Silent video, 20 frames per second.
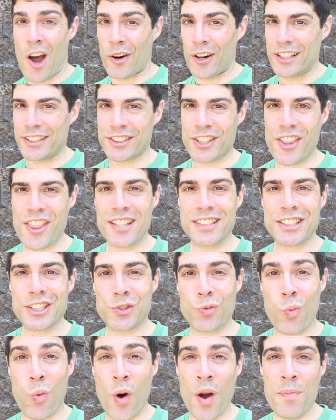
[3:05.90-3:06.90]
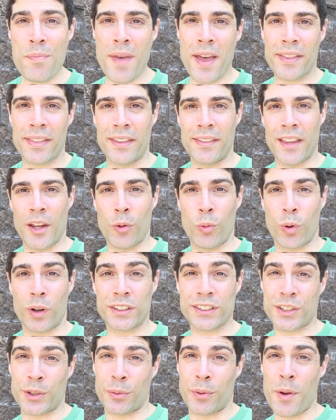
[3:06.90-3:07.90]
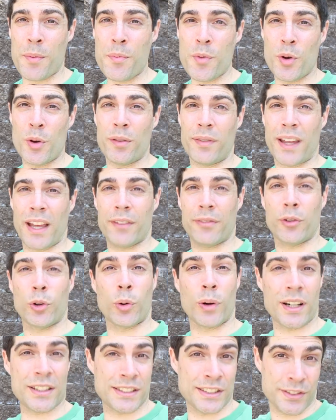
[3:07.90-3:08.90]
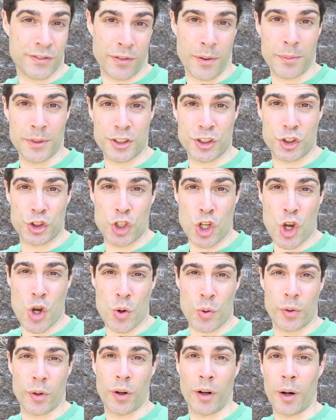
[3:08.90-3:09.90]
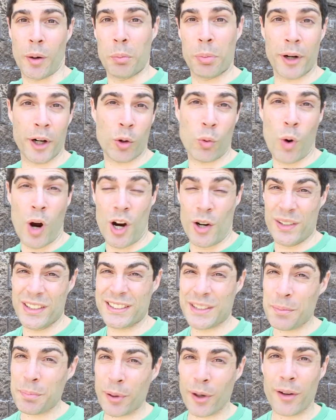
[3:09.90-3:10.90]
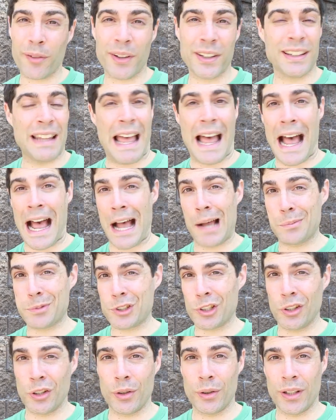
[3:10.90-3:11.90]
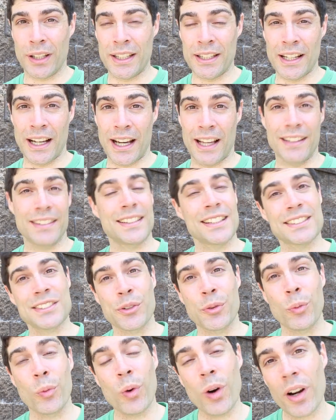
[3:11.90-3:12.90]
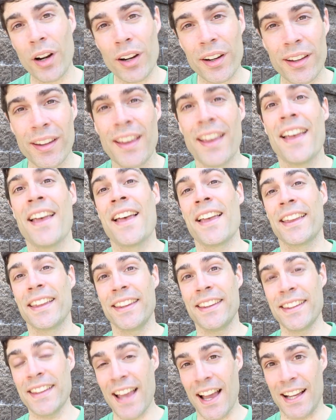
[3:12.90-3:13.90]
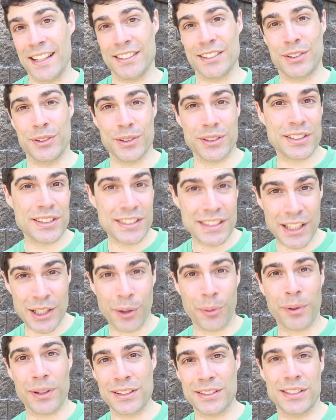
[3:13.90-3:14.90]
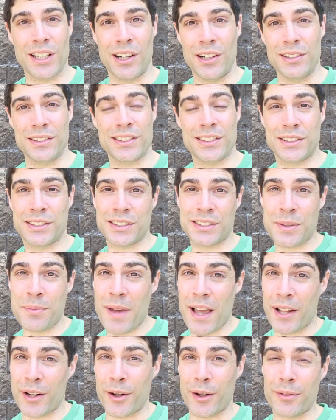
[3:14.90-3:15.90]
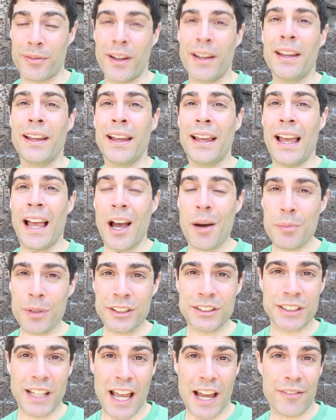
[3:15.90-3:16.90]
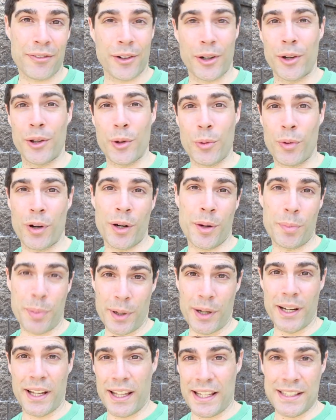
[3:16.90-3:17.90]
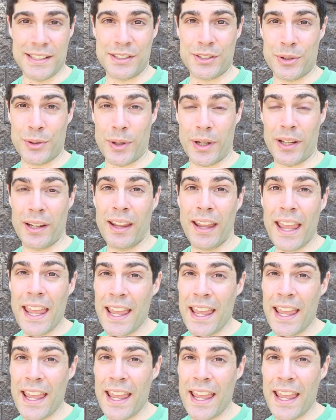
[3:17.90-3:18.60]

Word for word: Alright, so this is one method that works to remove efflorescence from a stone or a brick wall. Is it perfect? Absolutely not. Does it work? Yes, you'll see results. It's just a matter of how much effort you want to put into it.